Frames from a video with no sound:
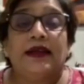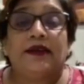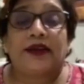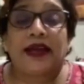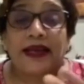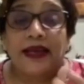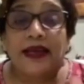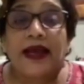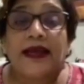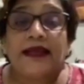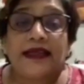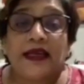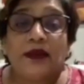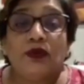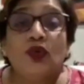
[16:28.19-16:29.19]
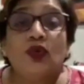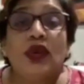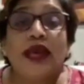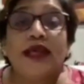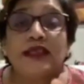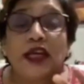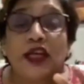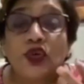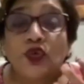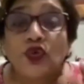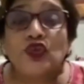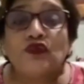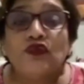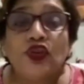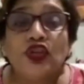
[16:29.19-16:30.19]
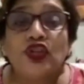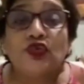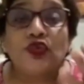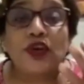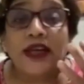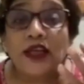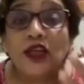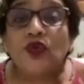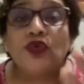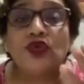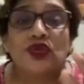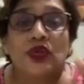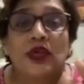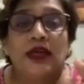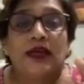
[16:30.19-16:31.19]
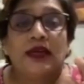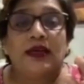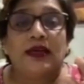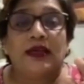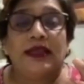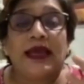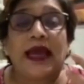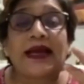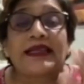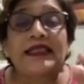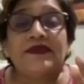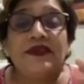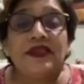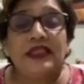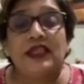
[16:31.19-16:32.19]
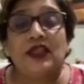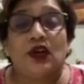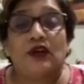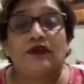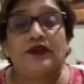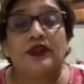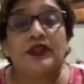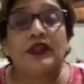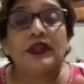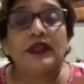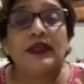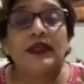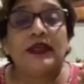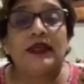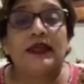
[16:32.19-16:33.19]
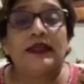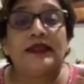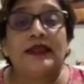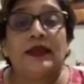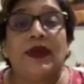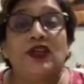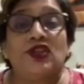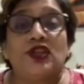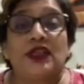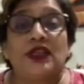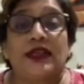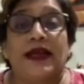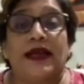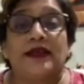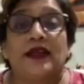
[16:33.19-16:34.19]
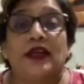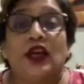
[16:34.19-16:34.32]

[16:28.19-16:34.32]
red lights and blue lights are useful to reduce the activity of the sebaceous glands.